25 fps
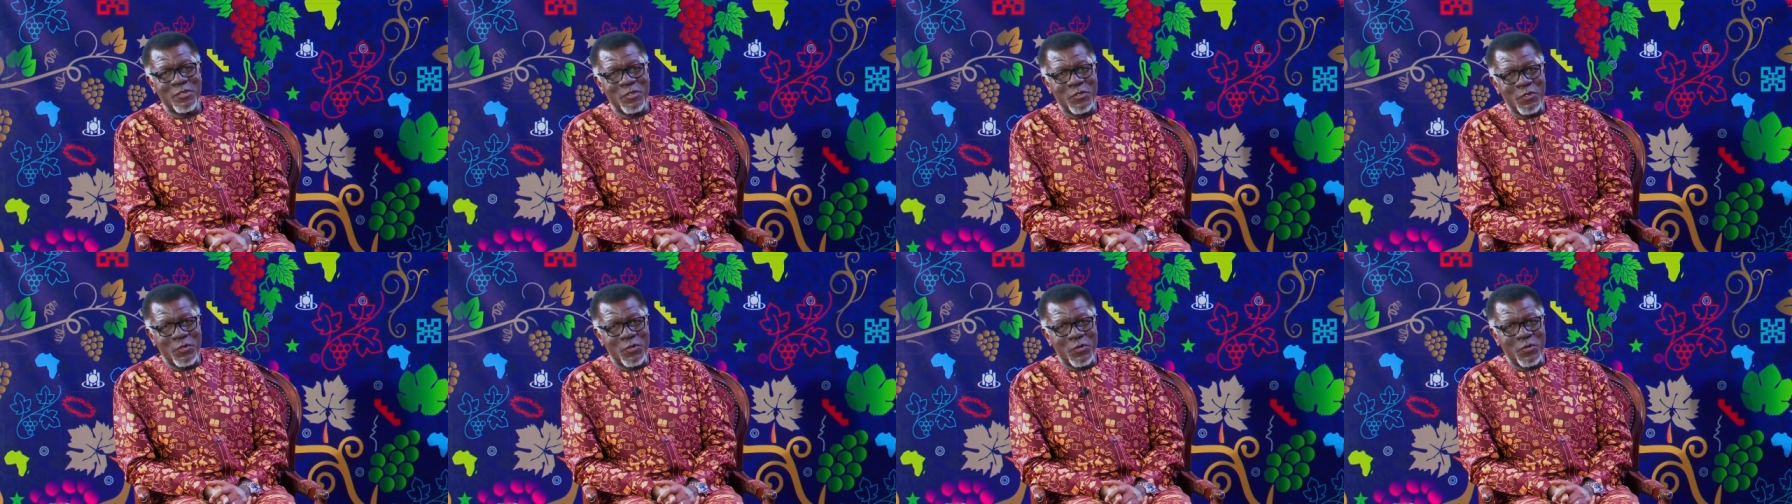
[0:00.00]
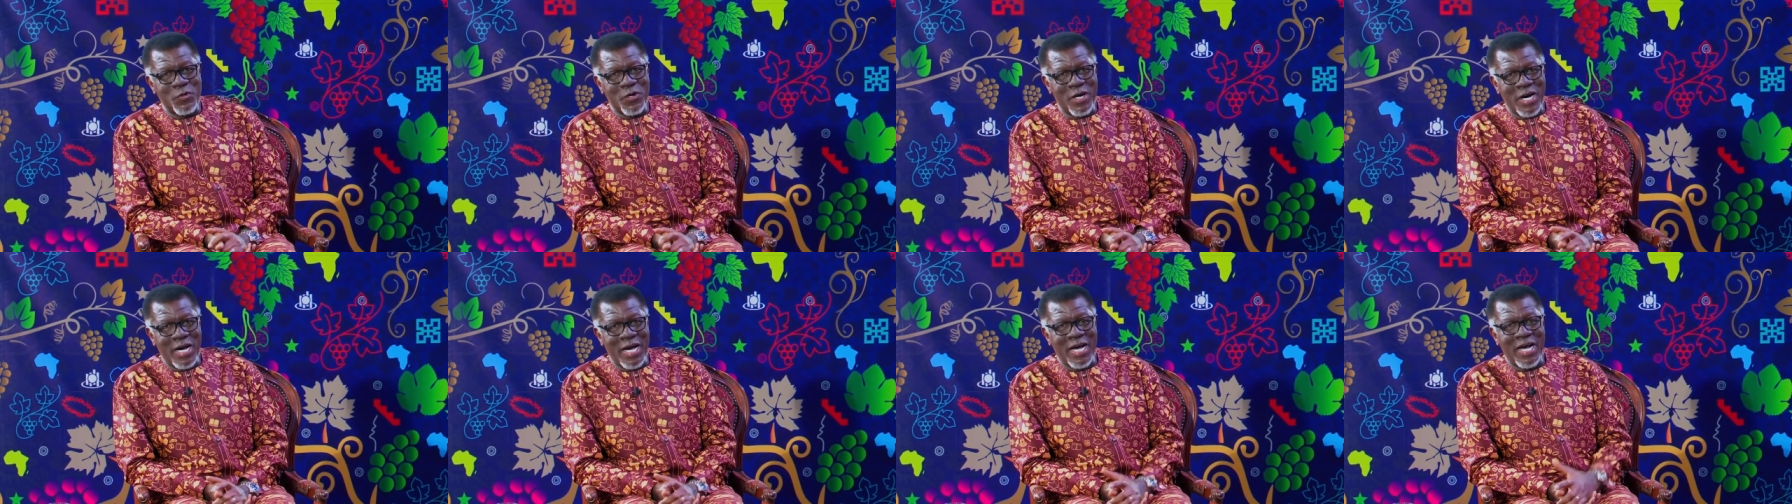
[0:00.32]

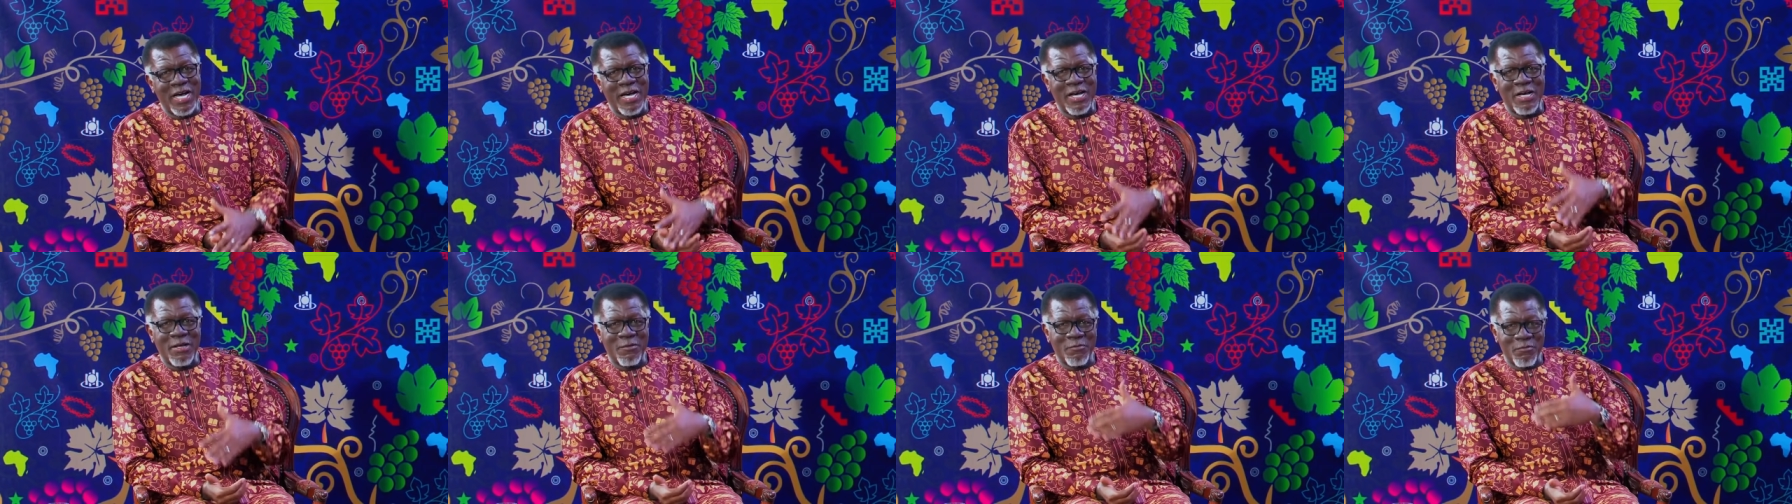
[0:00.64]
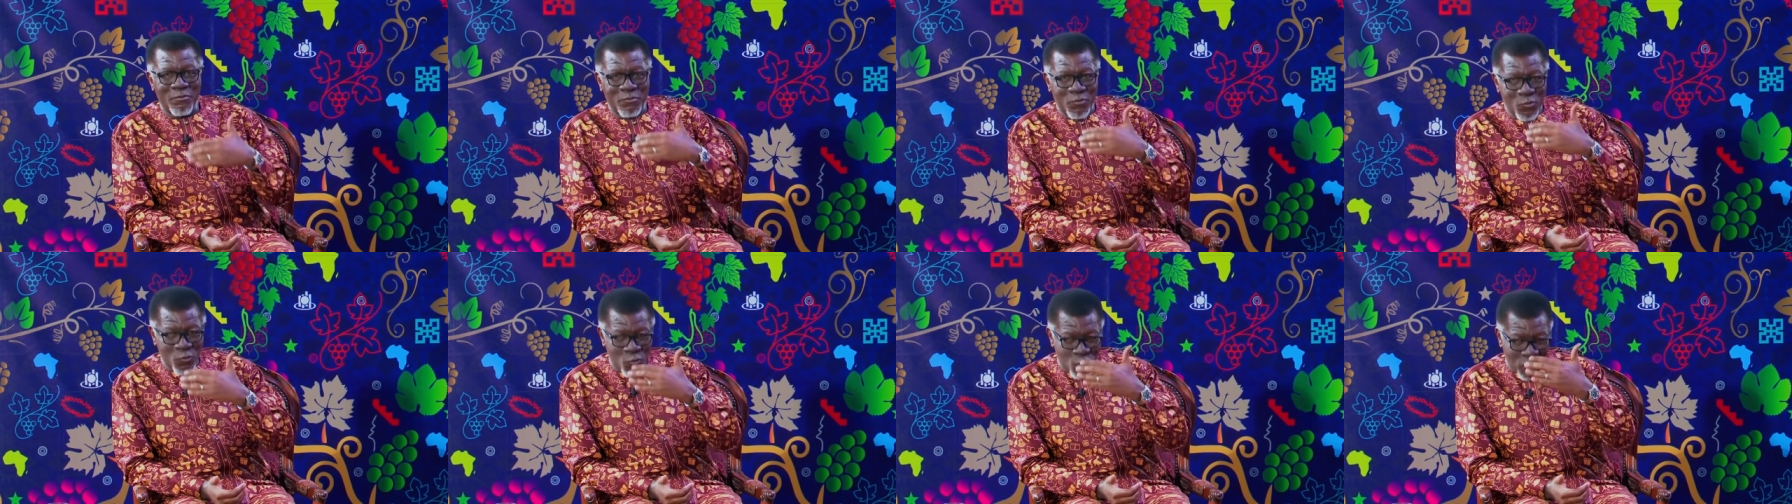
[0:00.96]
who are
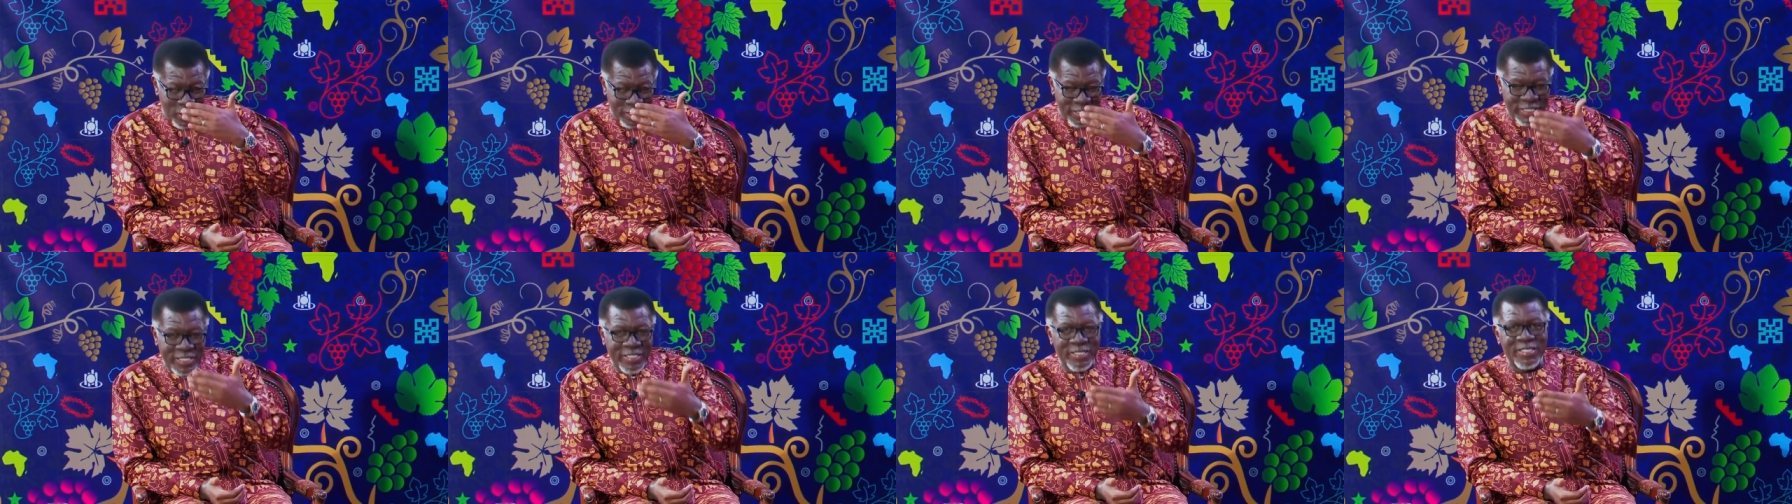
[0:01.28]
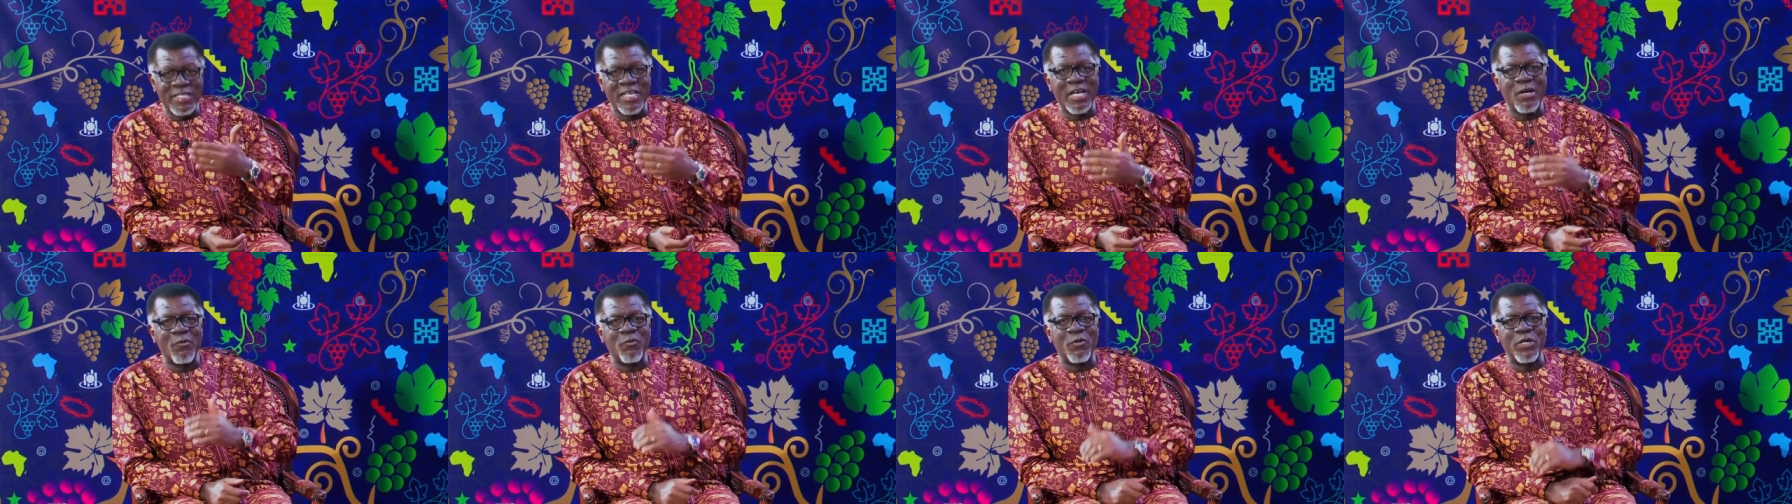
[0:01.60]
working
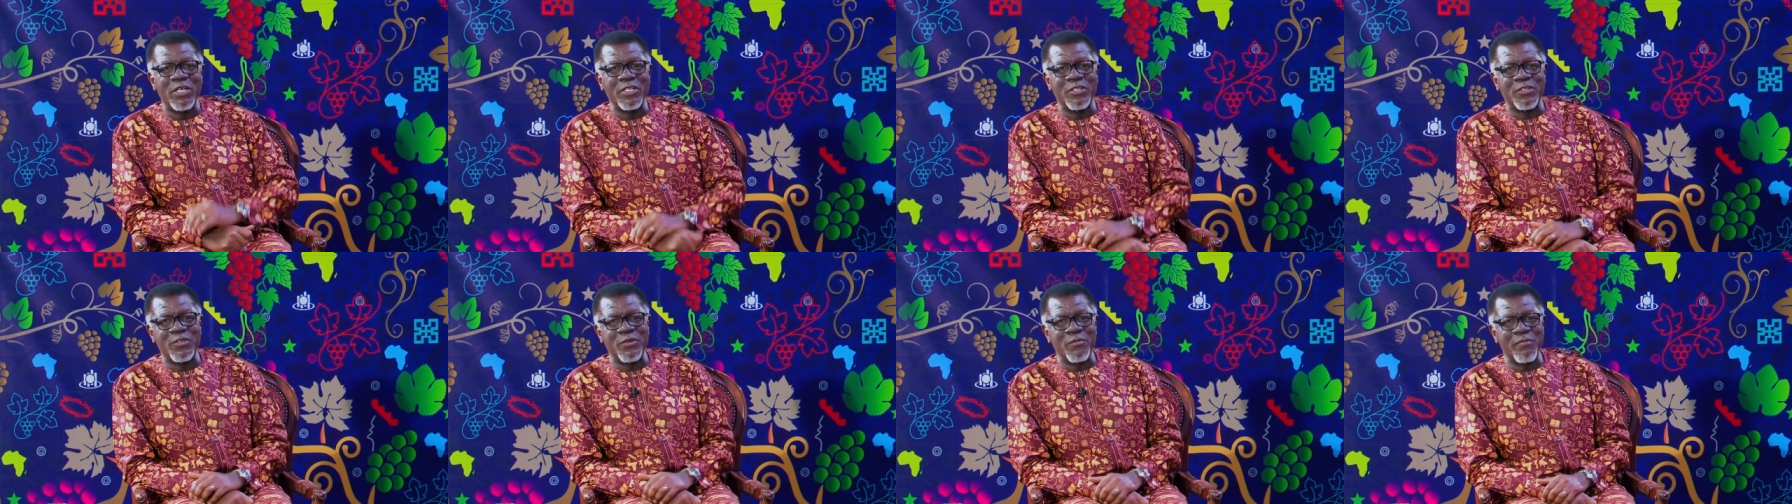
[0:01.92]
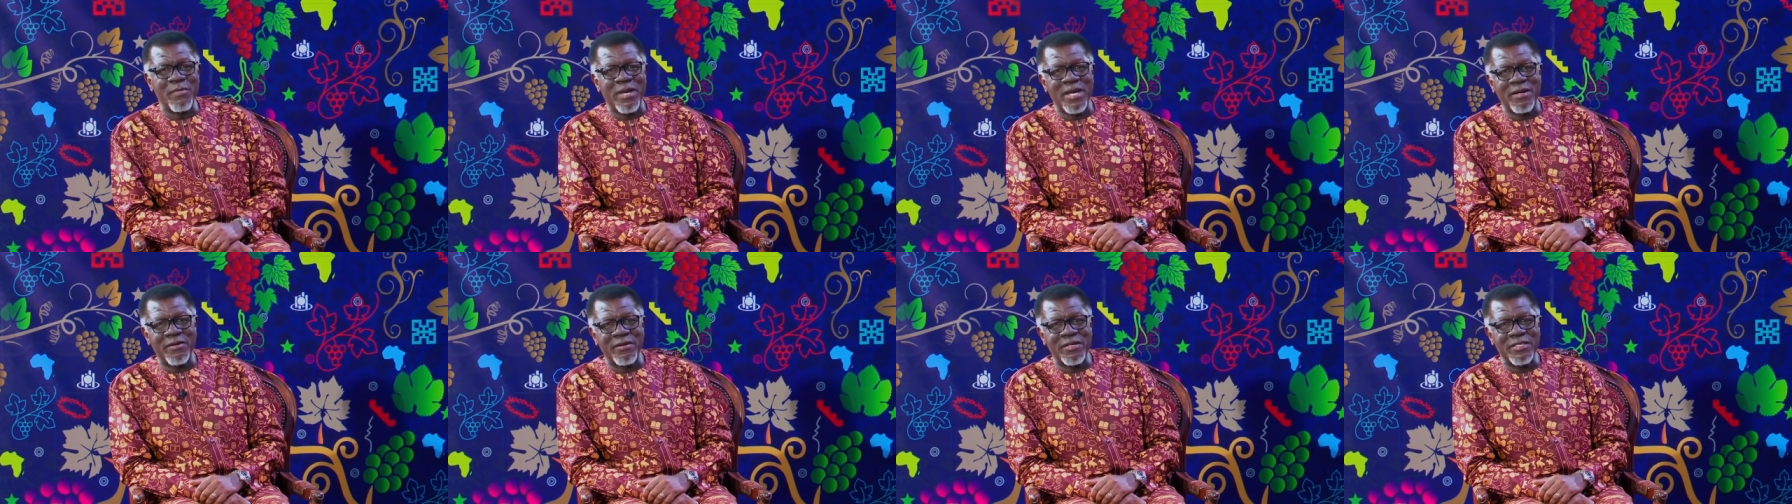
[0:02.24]
their way to
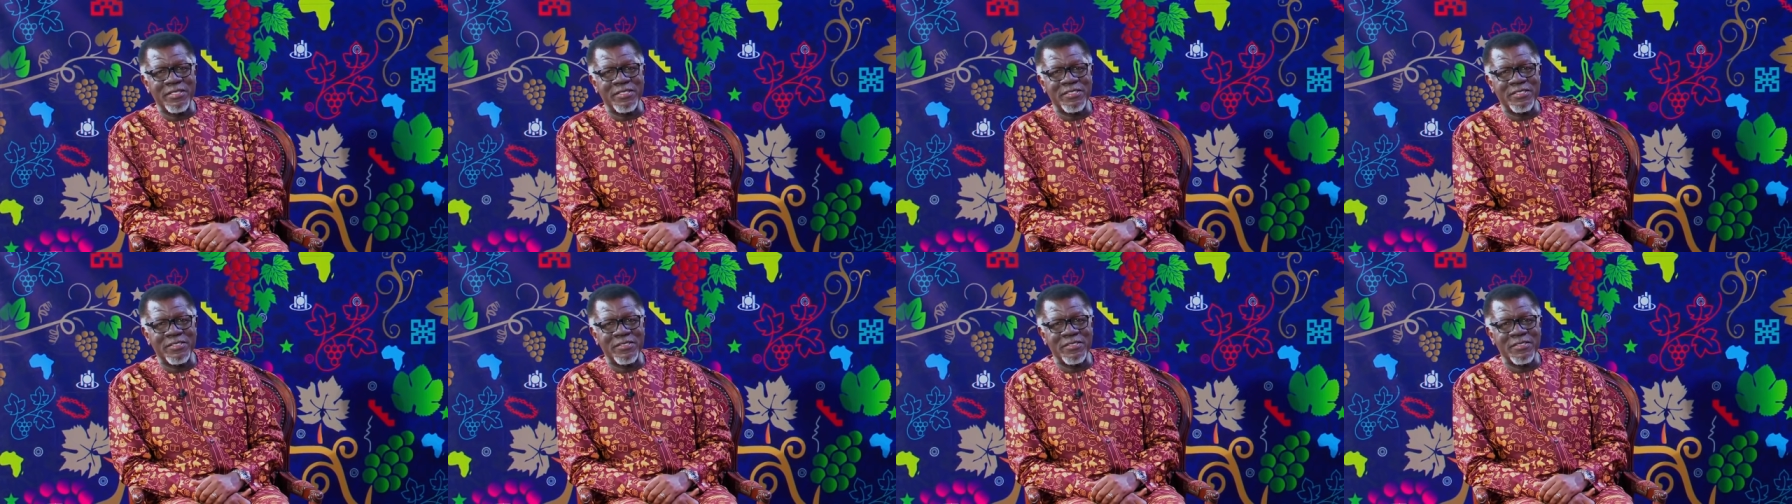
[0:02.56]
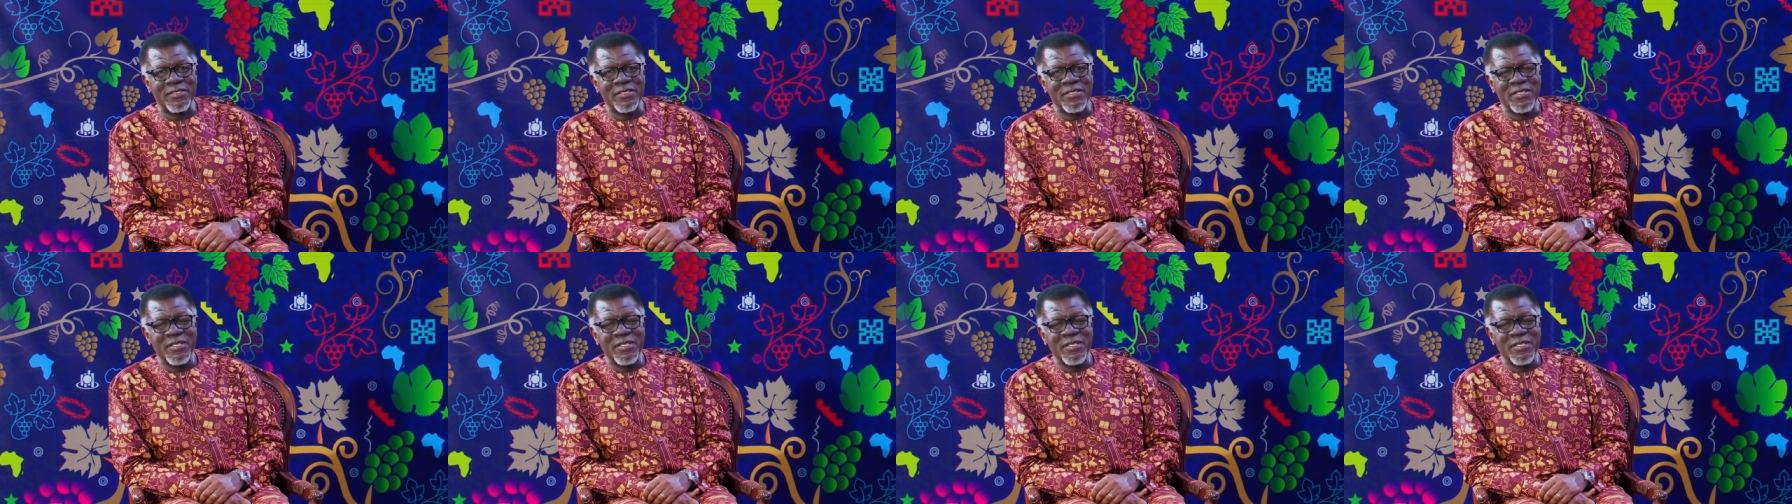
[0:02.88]
marriage,